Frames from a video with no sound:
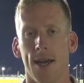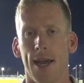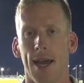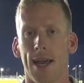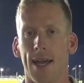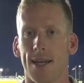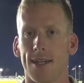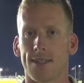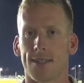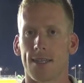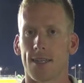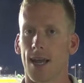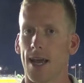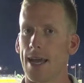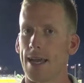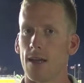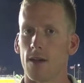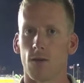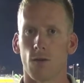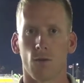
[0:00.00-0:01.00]
And
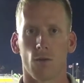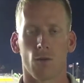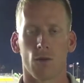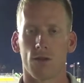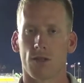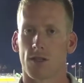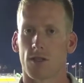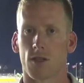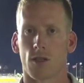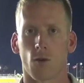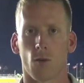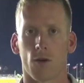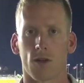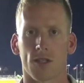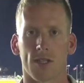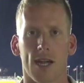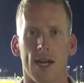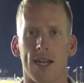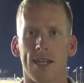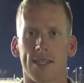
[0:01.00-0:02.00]
tonight was the
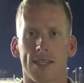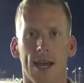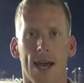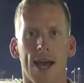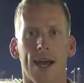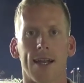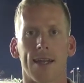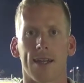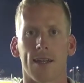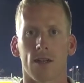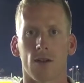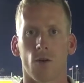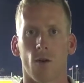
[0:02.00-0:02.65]
worst night he's had in